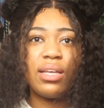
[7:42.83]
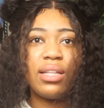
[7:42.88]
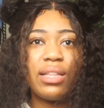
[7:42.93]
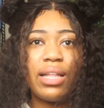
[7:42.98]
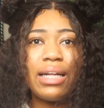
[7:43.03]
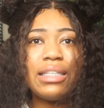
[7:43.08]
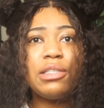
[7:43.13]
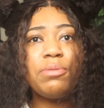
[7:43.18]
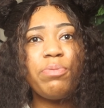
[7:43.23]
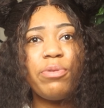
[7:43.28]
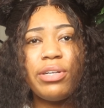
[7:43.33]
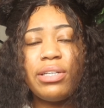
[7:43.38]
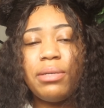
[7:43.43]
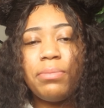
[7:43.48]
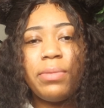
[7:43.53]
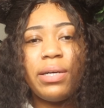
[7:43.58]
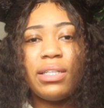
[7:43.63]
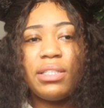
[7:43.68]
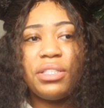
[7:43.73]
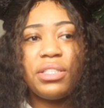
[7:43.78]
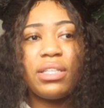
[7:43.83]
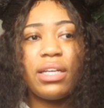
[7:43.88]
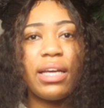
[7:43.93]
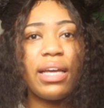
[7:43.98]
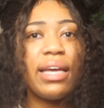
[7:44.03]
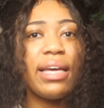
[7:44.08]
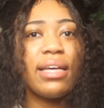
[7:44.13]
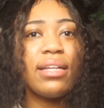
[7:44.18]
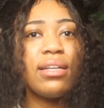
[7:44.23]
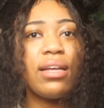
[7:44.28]
That's pretty much
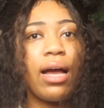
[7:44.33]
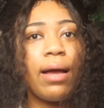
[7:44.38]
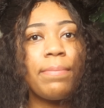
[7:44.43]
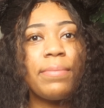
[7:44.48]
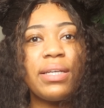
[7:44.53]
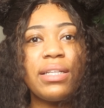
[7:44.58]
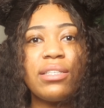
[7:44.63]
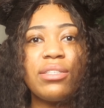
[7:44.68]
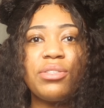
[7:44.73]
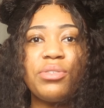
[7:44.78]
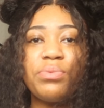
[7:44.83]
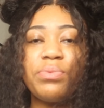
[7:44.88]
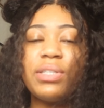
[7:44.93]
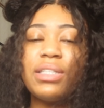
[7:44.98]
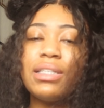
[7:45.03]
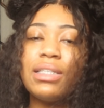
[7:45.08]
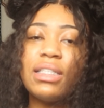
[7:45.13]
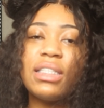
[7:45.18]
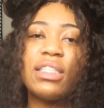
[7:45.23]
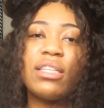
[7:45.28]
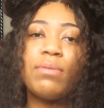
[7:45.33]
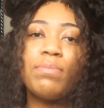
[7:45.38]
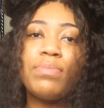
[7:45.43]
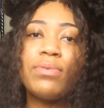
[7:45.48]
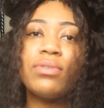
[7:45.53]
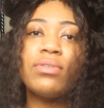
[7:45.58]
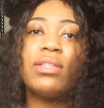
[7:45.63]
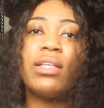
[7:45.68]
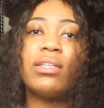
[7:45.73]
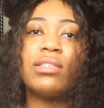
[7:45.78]
it. I mean, it's really
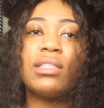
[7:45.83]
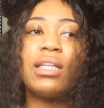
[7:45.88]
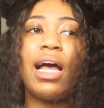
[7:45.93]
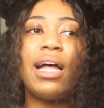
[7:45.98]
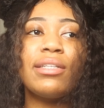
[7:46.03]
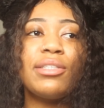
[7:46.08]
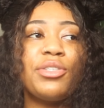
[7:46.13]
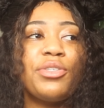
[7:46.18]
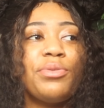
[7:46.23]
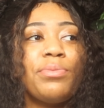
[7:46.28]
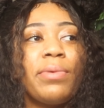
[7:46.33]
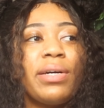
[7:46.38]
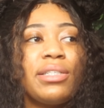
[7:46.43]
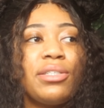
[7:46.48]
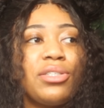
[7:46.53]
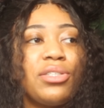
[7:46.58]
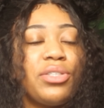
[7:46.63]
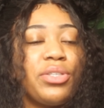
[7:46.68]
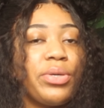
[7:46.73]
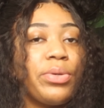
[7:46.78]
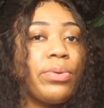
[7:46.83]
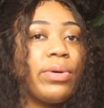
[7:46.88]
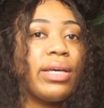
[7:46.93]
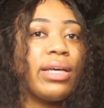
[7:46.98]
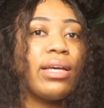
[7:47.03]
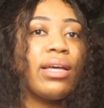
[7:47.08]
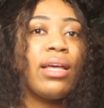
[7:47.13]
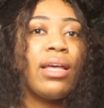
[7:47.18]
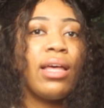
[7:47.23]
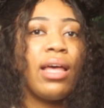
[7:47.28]
simple. There's not too much to
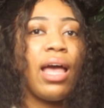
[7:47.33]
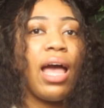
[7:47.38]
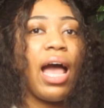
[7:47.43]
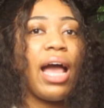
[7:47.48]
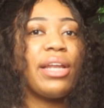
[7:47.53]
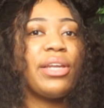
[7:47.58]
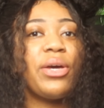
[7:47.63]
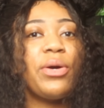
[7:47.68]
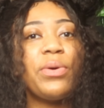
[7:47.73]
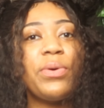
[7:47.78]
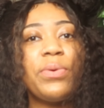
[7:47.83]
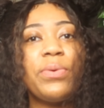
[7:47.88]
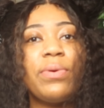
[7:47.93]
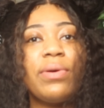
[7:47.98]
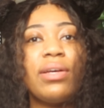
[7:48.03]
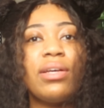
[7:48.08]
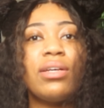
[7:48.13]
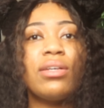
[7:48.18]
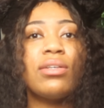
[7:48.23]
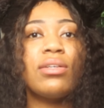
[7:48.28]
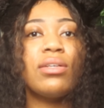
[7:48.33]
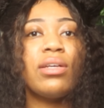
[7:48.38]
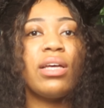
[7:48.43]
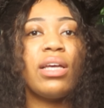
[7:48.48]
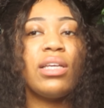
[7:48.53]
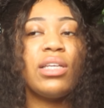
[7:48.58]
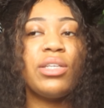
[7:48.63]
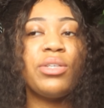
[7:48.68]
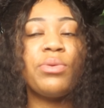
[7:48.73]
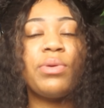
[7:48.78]
it. I know
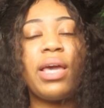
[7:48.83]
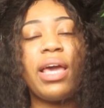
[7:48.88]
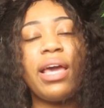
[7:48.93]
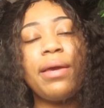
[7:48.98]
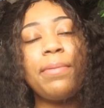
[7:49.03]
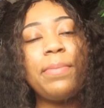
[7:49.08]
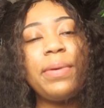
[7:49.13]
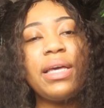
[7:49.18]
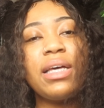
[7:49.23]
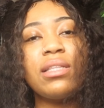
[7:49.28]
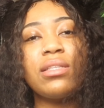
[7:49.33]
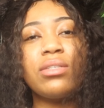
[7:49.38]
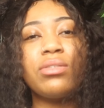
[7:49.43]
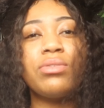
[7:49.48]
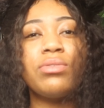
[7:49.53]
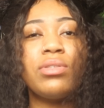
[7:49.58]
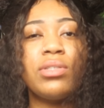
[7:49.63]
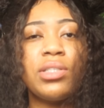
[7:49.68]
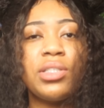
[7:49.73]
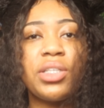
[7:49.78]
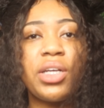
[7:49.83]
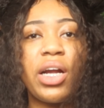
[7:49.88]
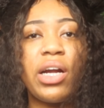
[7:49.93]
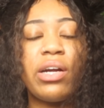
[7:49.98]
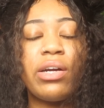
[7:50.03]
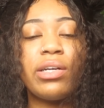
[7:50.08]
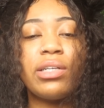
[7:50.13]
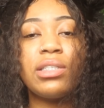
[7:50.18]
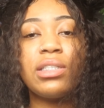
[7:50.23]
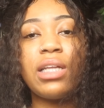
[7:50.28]
you can be a little
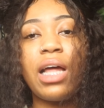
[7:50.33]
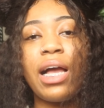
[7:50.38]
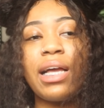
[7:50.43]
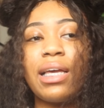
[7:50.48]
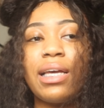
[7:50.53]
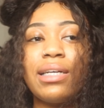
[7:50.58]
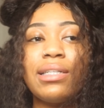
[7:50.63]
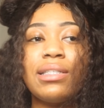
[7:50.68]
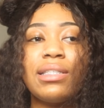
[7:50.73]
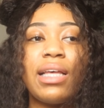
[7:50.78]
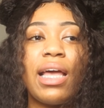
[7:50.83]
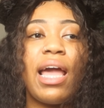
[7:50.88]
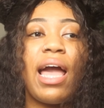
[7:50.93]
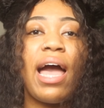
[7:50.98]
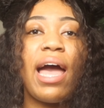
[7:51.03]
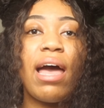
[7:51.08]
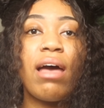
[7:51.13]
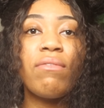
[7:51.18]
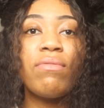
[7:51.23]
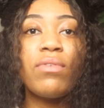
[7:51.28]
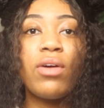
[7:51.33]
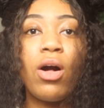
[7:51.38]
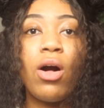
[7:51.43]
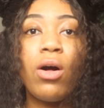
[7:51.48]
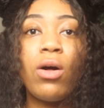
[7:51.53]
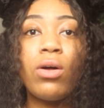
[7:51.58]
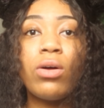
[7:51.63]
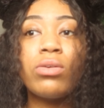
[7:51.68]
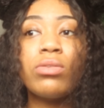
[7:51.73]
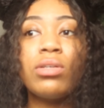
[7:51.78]
discouraged. I can say I have
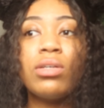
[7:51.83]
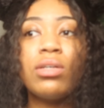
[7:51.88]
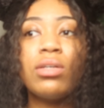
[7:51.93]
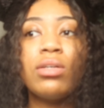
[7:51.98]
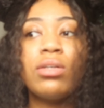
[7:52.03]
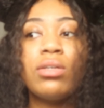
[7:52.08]
called,